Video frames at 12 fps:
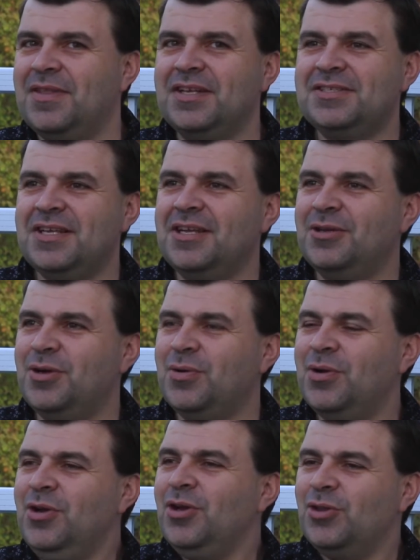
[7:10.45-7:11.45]
They say,
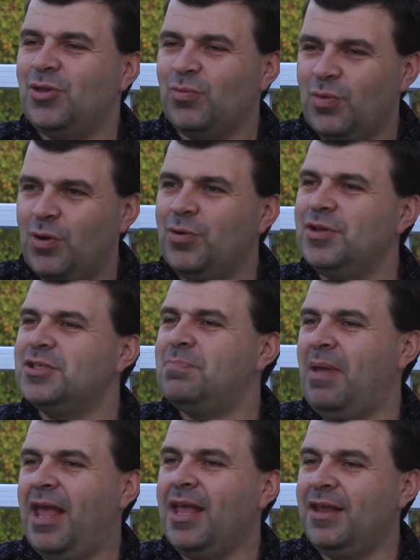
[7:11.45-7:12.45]
the road is
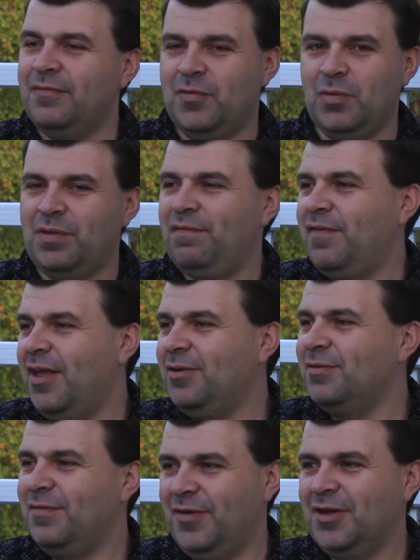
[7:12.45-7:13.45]
paved with
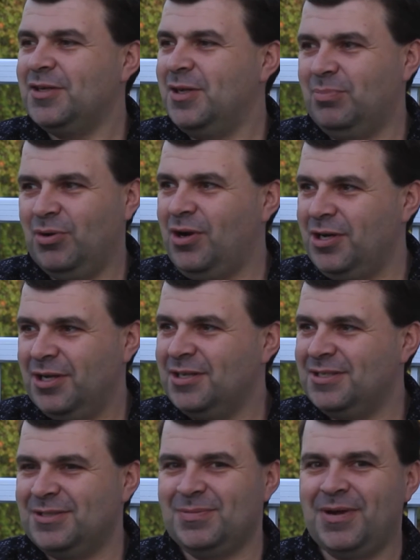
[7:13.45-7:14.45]
failed vodka
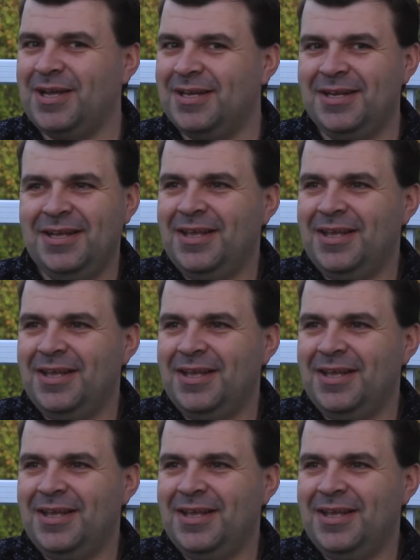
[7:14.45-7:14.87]
products, right?